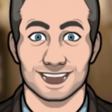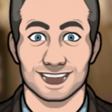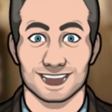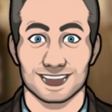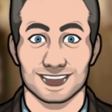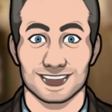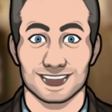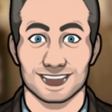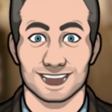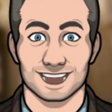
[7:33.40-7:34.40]

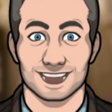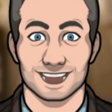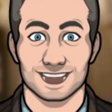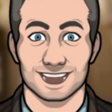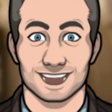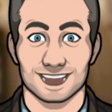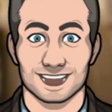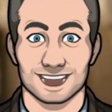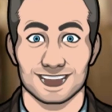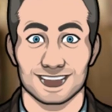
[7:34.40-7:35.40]

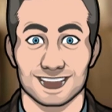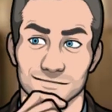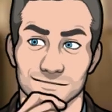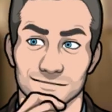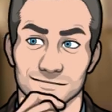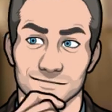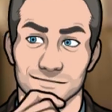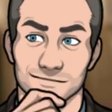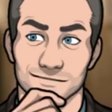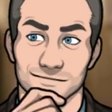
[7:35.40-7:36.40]

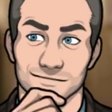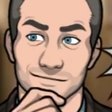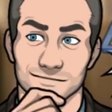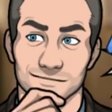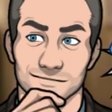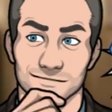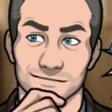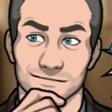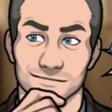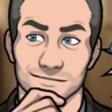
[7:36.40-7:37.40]

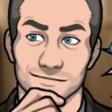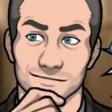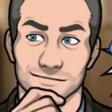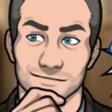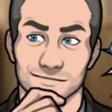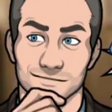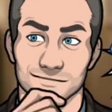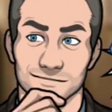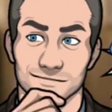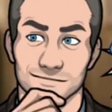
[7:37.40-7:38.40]

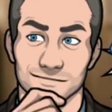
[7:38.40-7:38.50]
[no speech]